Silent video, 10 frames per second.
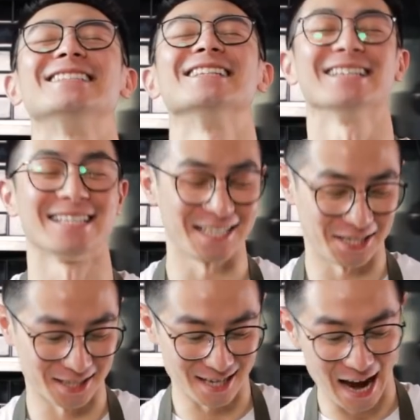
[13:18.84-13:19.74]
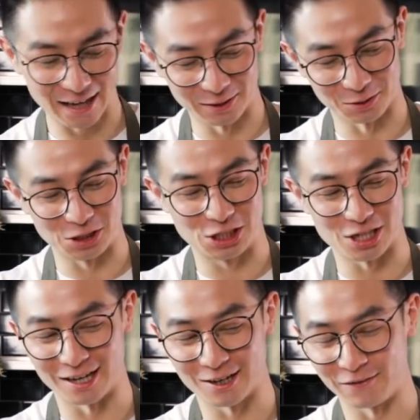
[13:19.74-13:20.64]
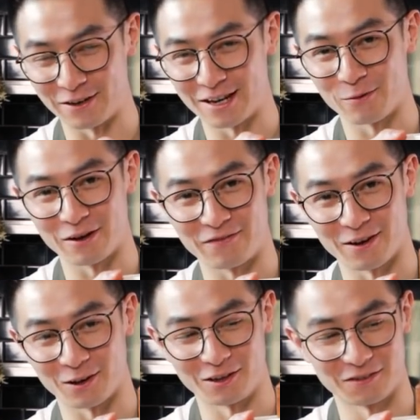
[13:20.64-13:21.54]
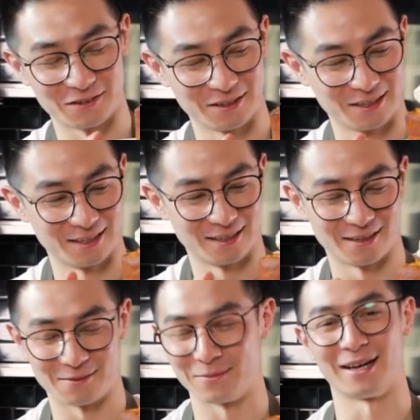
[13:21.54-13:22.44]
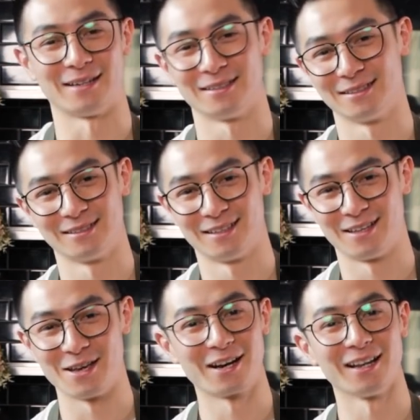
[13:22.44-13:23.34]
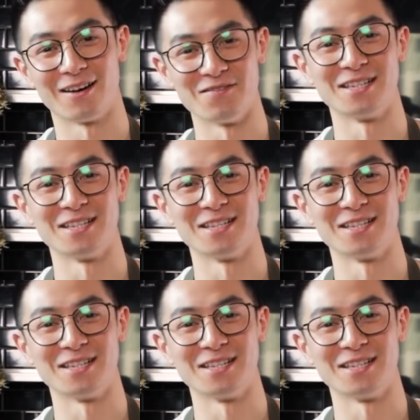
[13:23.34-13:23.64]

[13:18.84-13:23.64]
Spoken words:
delicious. I had a little chunk over here when it fell off. Man, you're gonna love